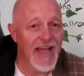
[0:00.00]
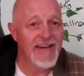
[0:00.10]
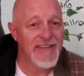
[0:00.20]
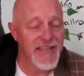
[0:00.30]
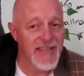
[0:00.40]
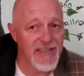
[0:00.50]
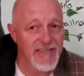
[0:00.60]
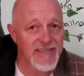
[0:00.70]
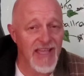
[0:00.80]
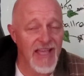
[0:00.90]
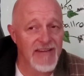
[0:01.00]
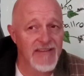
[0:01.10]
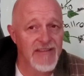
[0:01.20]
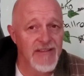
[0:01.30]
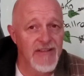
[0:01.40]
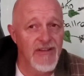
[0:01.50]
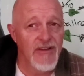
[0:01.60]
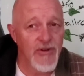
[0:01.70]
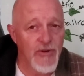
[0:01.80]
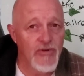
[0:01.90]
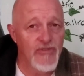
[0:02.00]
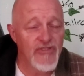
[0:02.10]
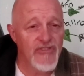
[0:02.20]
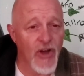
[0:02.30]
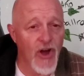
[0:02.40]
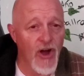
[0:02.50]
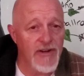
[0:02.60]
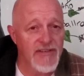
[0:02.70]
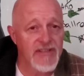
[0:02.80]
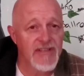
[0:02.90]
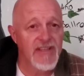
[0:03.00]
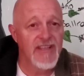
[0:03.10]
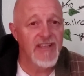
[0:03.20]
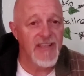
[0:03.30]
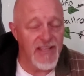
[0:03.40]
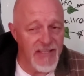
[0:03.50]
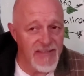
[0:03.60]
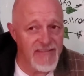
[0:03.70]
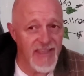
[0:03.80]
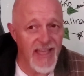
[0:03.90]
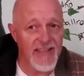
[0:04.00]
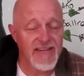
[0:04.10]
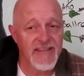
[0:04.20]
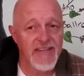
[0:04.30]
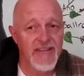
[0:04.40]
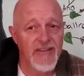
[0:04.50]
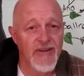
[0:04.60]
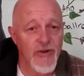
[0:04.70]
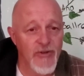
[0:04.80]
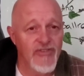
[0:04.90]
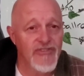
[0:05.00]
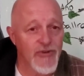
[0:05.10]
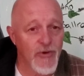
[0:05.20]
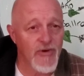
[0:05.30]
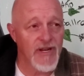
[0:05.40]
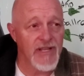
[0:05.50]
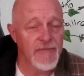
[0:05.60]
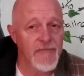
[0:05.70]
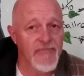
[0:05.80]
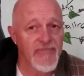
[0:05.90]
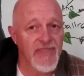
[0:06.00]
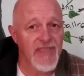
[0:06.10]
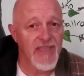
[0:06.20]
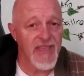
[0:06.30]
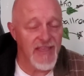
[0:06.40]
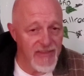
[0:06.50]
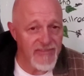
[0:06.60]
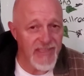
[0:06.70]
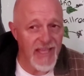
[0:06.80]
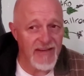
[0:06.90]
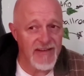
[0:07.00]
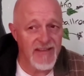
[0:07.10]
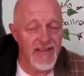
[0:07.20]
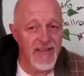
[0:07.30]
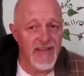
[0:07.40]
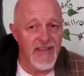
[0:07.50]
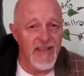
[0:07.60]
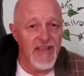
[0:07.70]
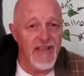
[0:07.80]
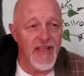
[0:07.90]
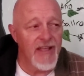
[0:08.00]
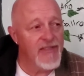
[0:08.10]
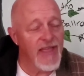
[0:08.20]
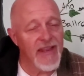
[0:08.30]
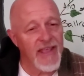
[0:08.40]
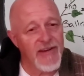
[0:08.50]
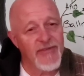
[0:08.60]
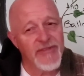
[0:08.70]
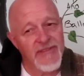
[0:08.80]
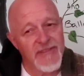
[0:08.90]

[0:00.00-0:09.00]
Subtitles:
idea is that, whose thought is that, whose story is that. And